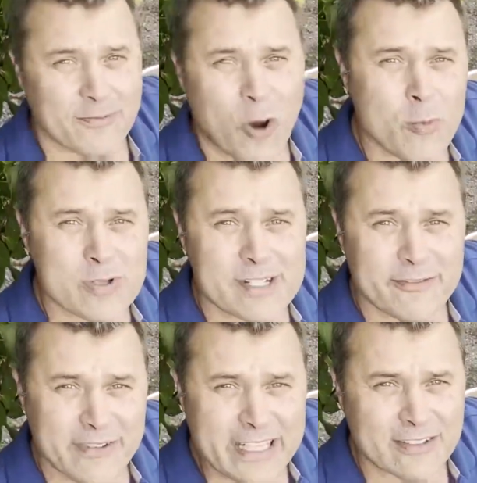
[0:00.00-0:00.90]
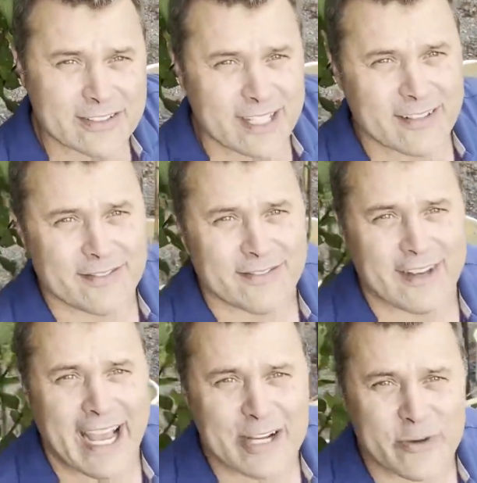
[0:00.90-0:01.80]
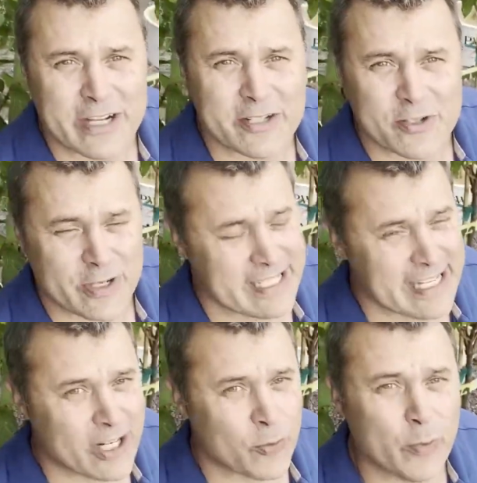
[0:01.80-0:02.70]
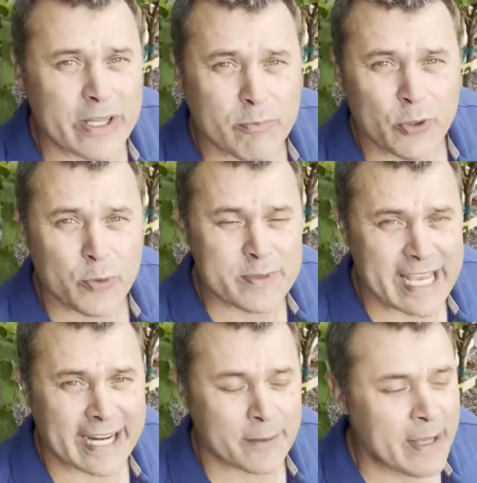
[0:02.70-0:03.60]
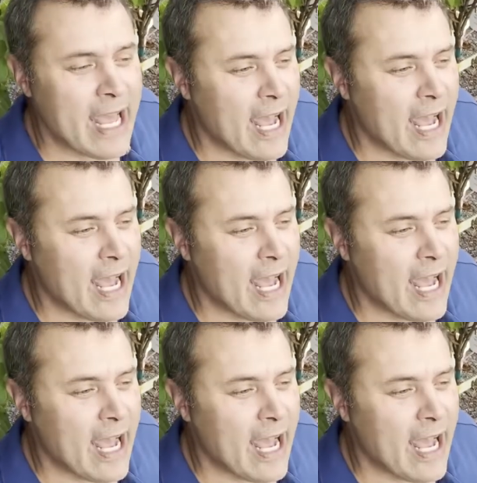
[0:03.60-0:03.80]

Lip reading: almost a field of hydrangea trees here with blooms on them.